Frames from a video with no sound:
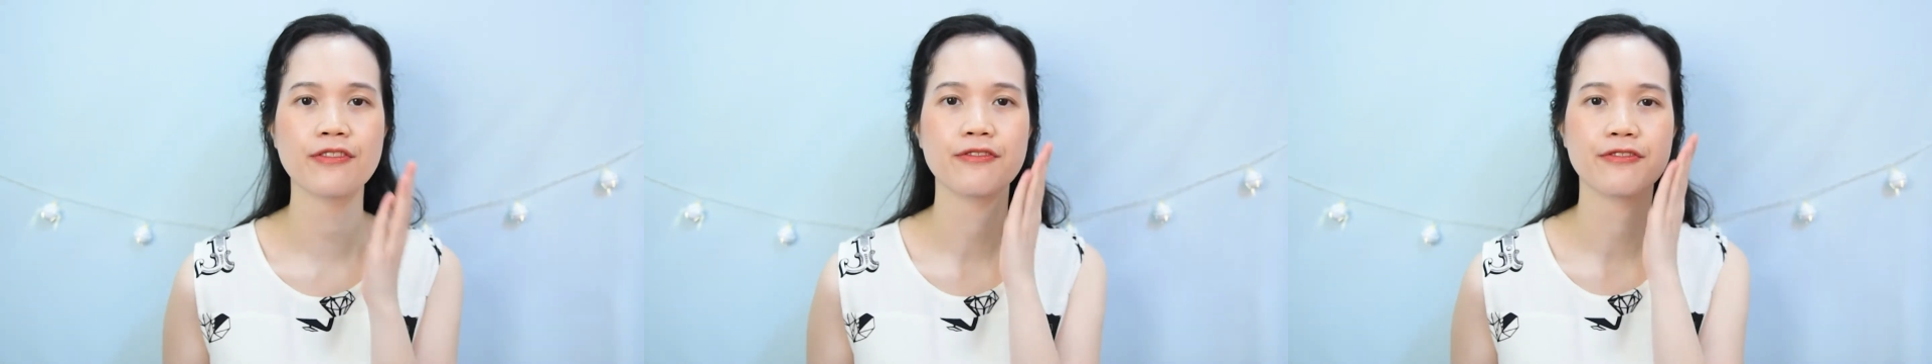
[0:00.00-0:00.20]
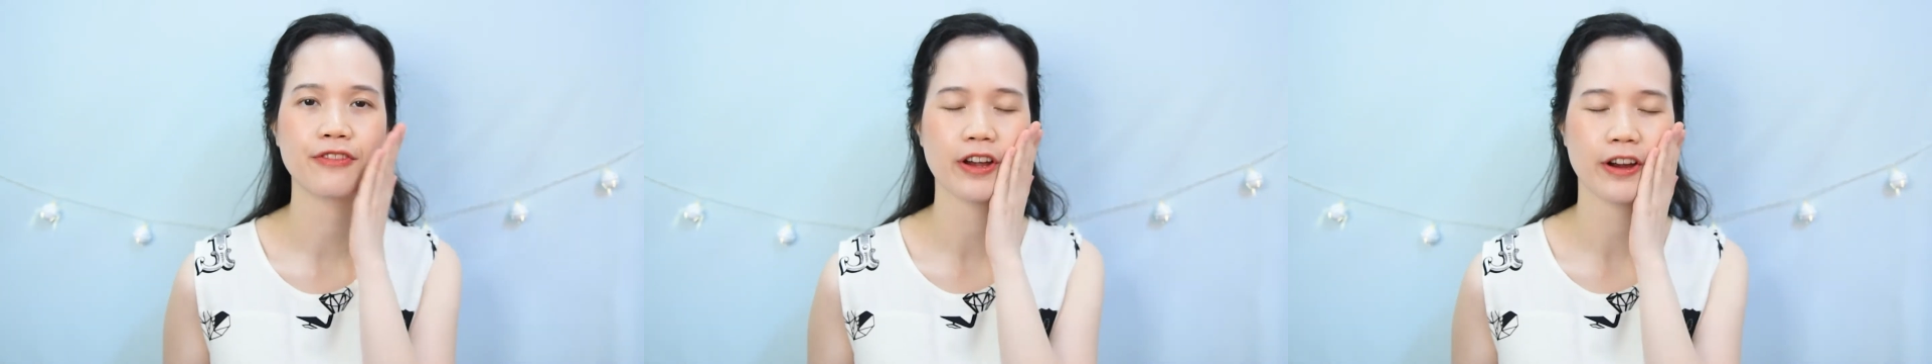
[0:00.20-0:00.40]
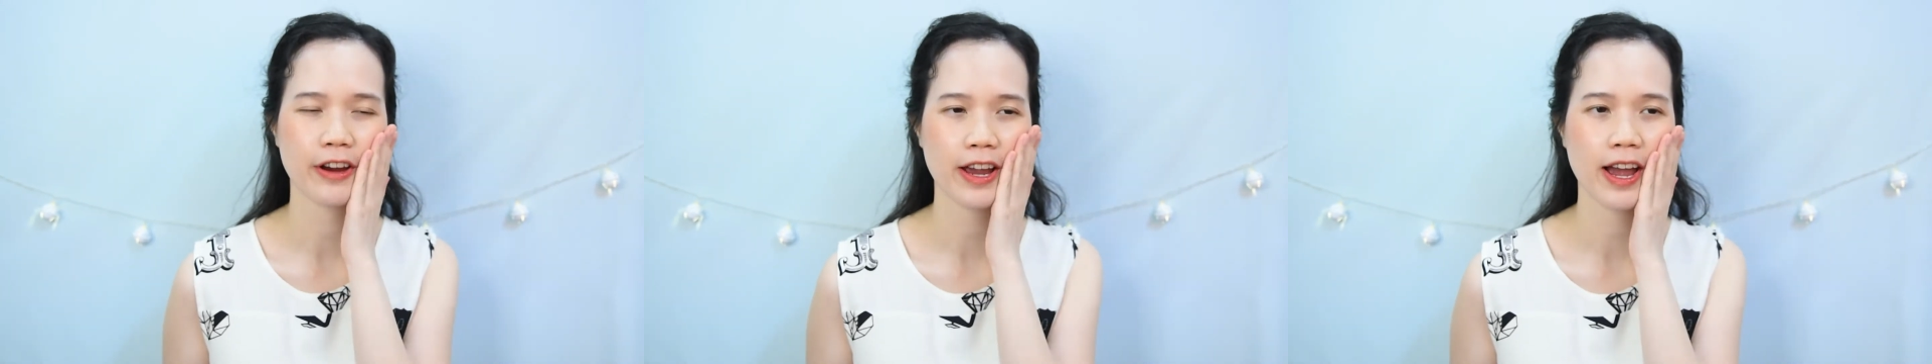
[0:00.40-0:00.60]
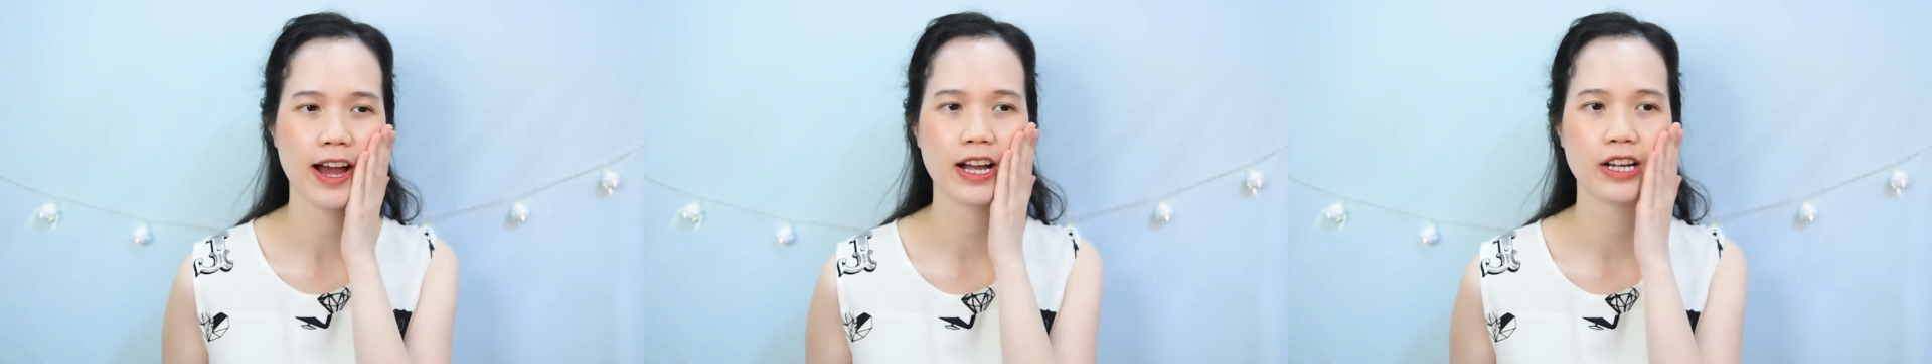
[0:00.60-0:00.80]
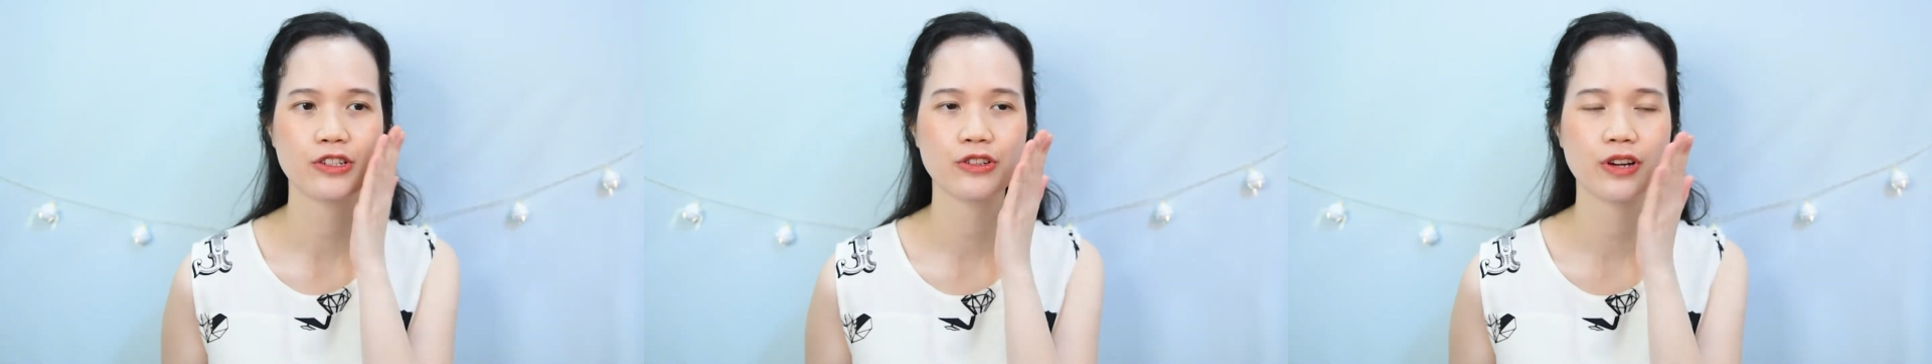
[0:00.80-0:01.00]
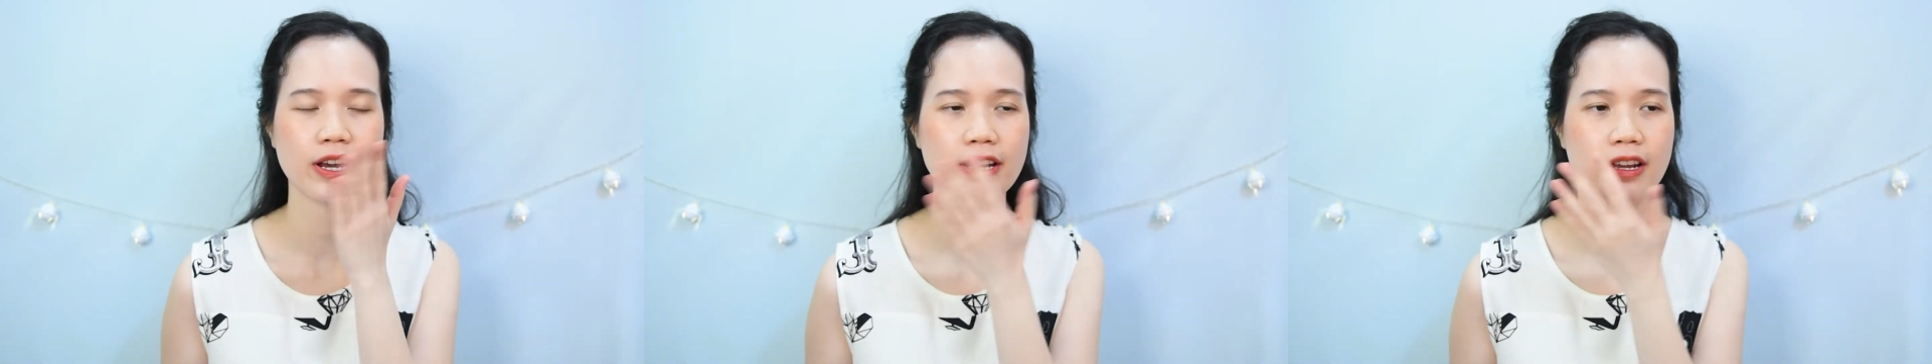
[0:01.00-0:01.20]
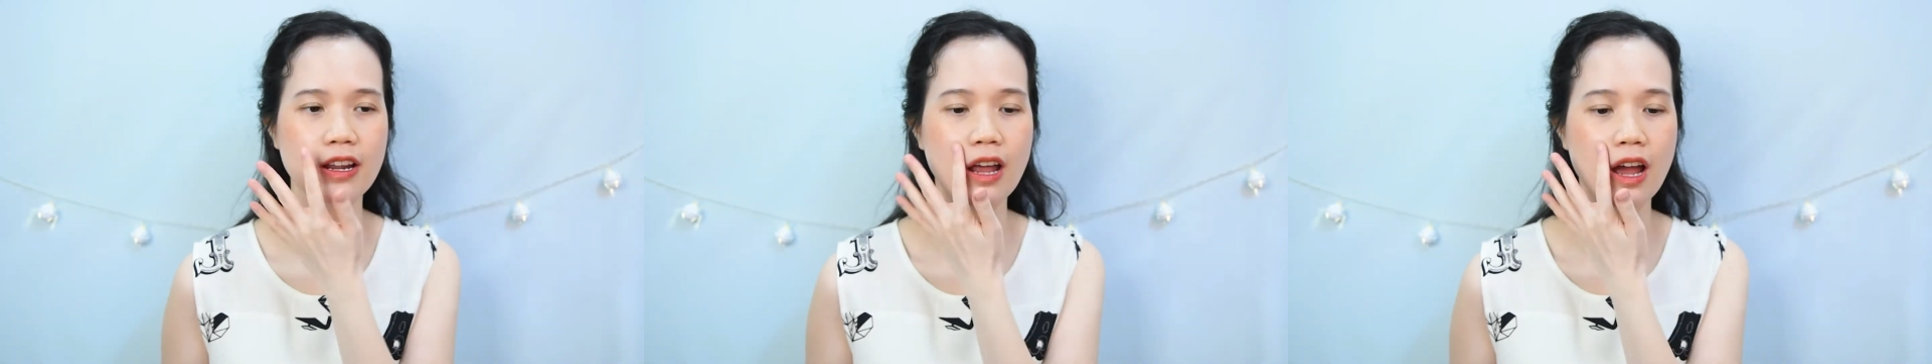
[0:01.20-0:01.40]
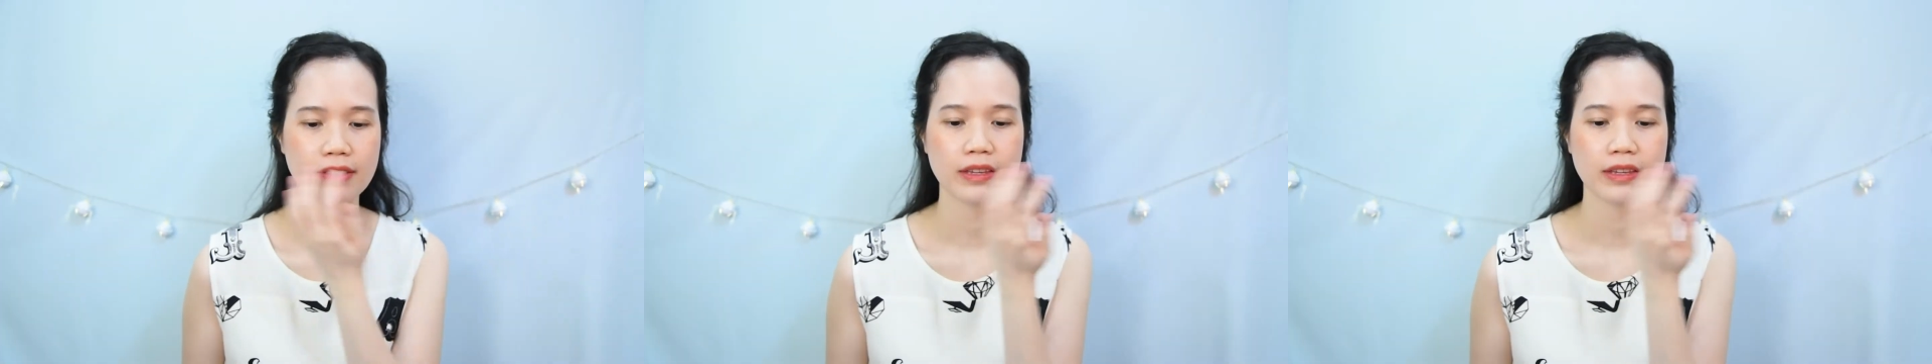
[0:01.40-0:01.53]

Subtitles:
very hydrated,